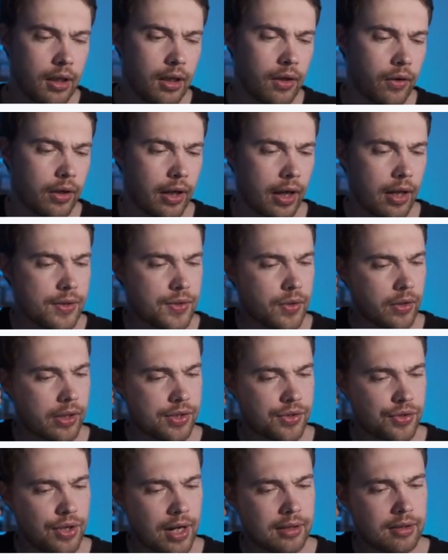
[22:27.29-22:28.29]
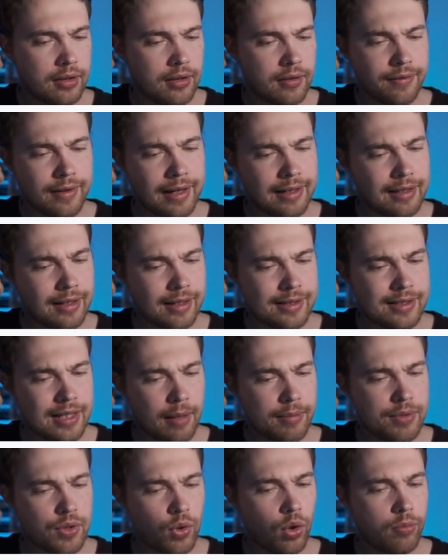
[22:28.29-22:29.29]
Okay, so construct an FA that
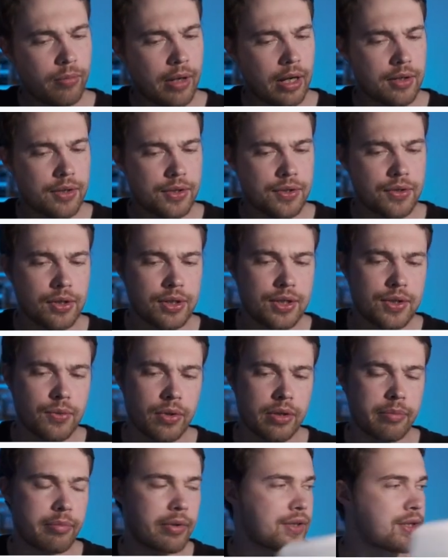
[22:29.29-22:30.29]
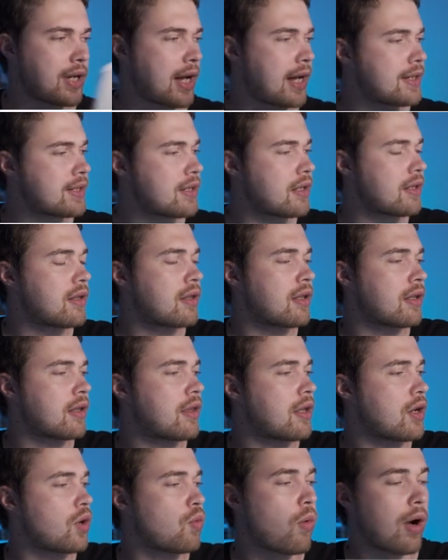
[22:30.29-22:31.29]
accepts all binary strings with precisely
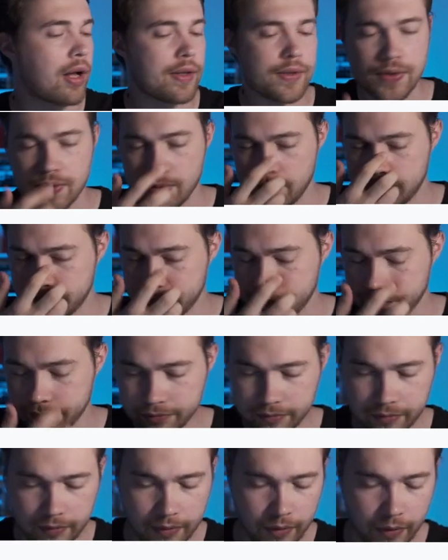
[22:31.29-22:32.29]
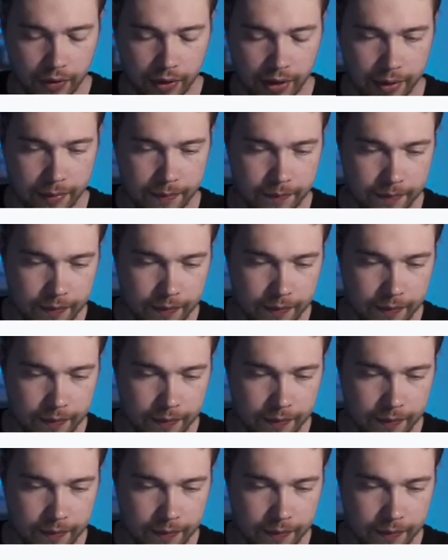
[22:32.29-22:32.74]
3 ones. Okay.